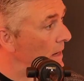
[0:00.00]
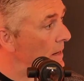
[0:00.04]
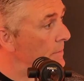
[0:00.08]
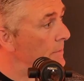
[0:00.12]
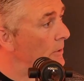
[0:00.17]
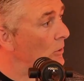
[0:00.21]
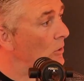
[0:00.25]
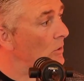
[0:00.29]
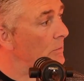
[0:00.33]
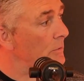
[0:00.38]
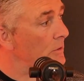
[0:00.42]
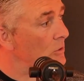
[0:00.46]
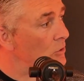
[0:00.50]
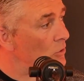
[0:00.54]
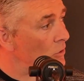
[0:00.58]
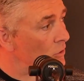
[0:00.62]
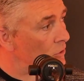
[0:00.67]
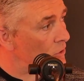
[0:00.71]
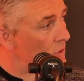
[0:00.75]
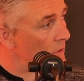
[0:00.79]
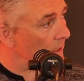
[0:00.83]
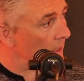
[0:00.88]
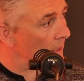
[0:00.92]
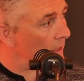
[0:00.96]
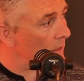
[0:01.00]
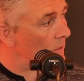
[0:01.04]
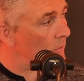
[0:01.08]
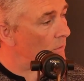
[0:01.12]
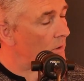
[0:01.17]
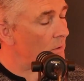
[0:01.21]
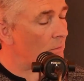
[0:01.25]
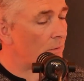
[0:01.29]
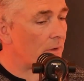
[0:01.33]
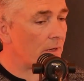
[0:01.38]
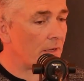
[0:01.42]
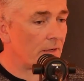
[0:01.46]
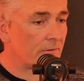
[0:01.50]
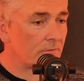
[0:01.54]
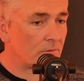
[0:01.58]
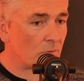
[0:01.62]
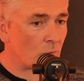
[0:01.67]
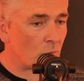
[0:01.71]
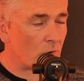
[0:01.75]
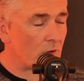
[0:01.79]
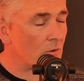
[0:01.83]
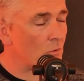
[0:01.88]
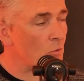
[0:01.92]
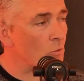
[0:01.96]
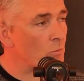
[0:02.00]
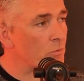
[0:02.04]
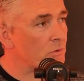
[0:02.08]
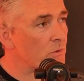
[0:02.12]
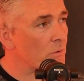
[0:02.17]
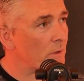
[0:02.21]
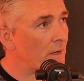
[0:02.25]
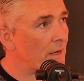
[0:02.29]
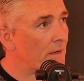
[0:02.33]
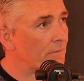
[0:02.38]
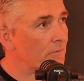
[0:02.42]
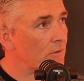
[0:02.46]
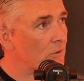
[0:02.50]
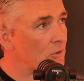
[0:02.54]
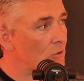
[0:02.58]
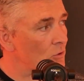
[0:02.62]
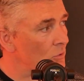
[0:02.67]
And am I going to be judged again? Or what hoops will I have to jump